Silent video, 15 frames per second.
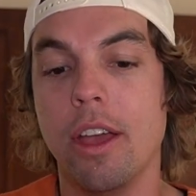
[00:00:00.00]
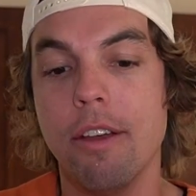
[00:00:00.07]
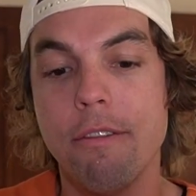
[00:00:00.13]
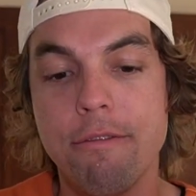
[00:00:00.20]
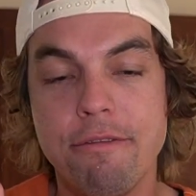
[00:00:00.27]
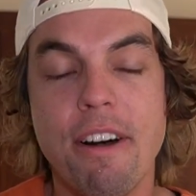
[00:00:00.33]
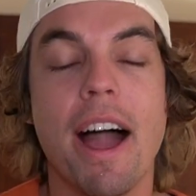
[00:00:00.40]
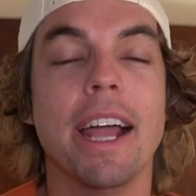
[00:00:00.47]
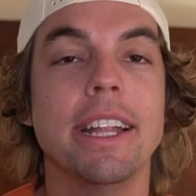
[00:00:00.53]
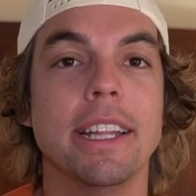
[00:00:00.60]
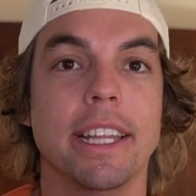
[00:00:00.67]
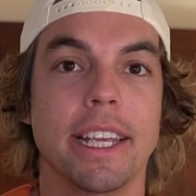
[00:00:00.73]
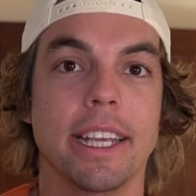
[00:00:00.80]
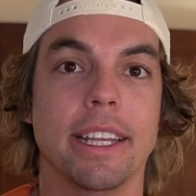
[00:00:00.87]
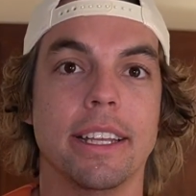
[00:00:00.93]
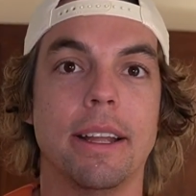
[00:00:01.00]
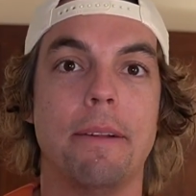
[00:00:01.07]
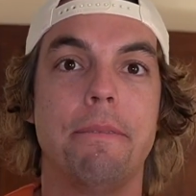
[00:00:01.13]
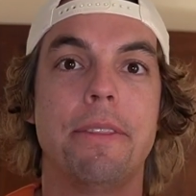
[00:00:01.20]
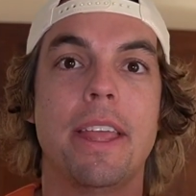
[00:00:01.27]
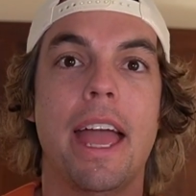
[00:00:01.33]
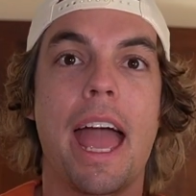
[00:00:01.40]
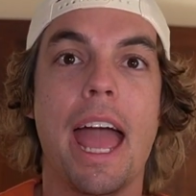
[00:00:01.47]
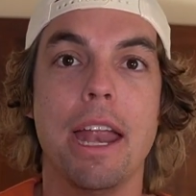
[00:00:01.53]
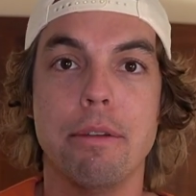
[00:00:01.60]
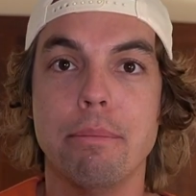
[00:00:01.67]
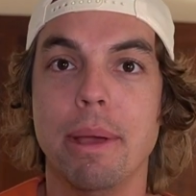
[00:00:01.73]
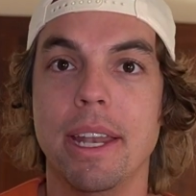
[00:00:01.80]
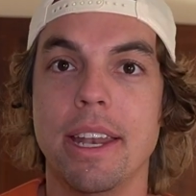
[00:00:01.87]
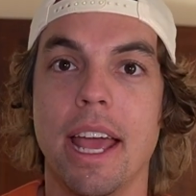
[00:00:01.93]
Finally, at
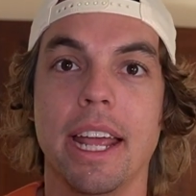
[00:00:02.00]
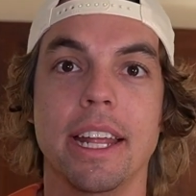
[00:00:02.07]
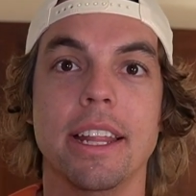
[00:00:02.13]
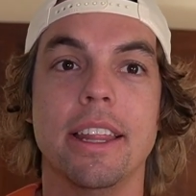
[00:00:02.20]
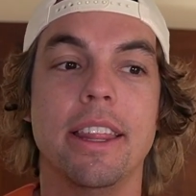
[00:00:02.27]
midnight,